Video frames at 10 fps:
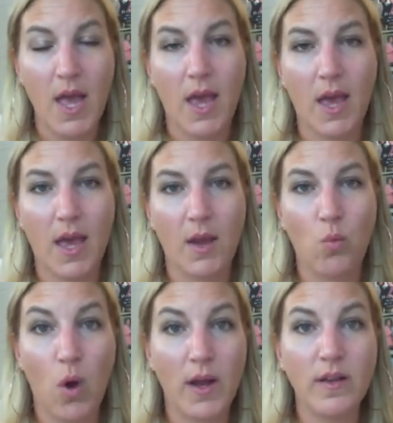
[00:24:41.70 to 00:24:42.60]

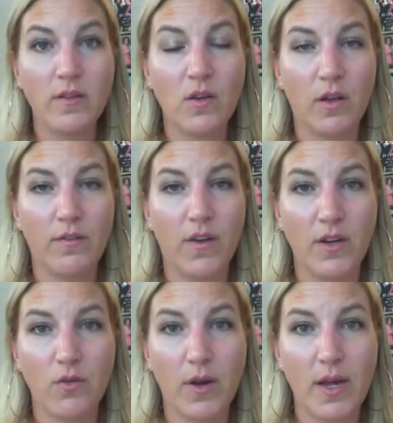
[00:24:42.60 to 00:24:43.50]
And one is called
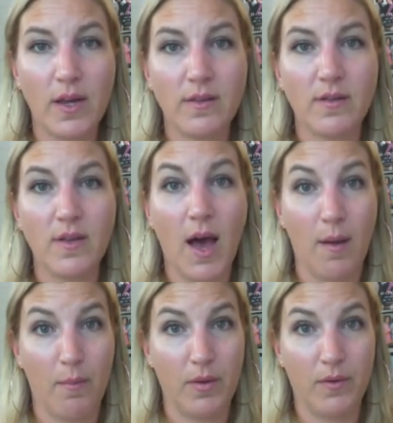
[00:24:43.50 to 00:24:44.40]
Fundraise
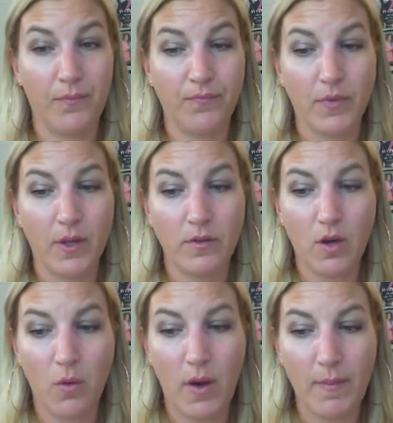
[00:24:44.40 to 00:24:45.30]
Up.
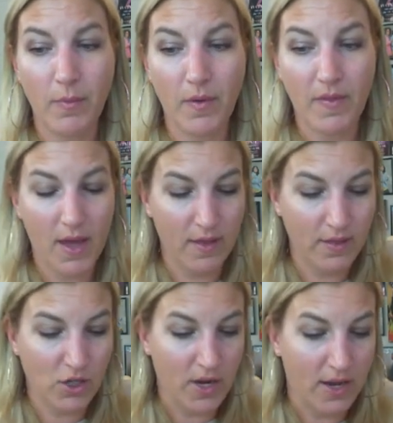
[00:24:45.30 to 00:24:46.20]
So I'm going to put that in
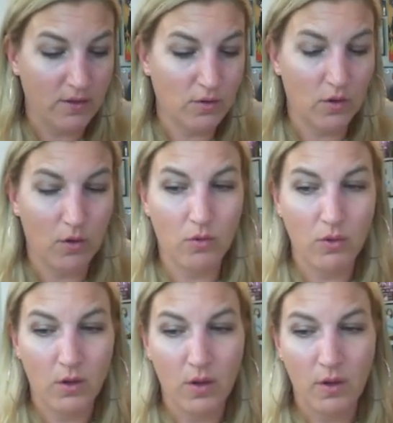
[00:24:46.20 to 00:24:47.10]
the chat. So
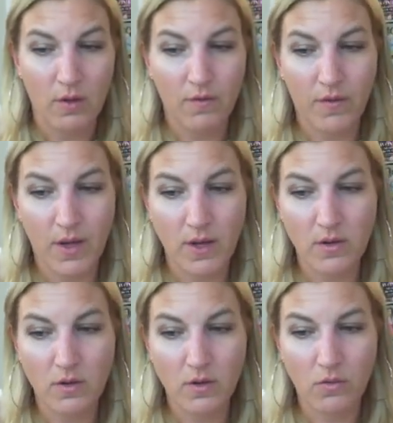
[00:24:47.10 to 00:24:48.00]

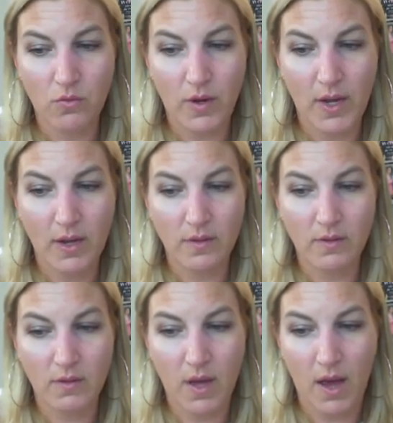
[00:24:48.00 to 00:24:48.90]

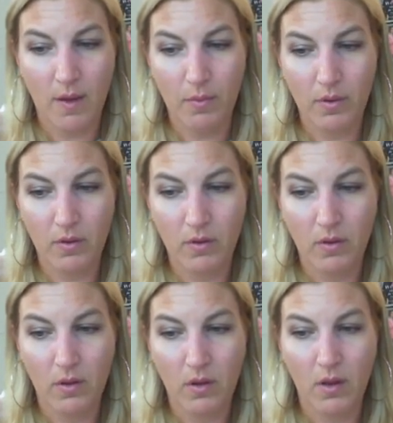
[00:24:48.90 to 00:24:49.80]
Fundraise Up.
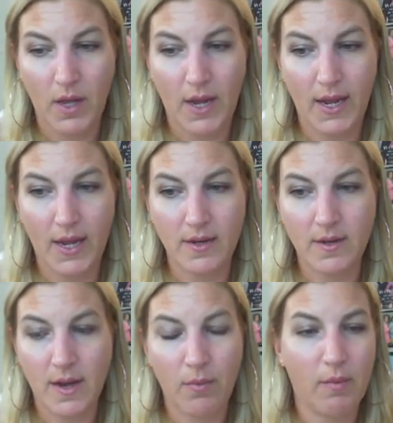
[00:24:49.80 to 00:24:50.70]
And
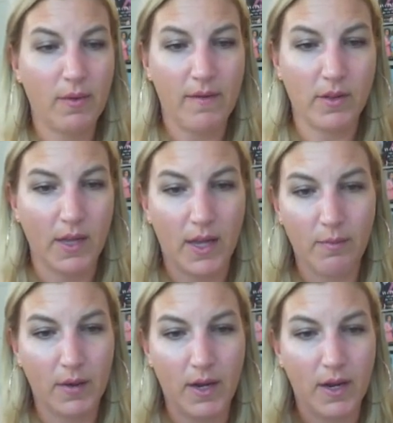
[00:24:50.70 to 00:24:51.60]
I probably have a link,
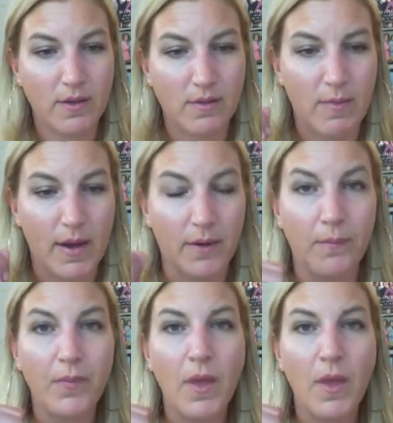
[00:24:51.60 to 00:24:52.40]
but it doesn't matter.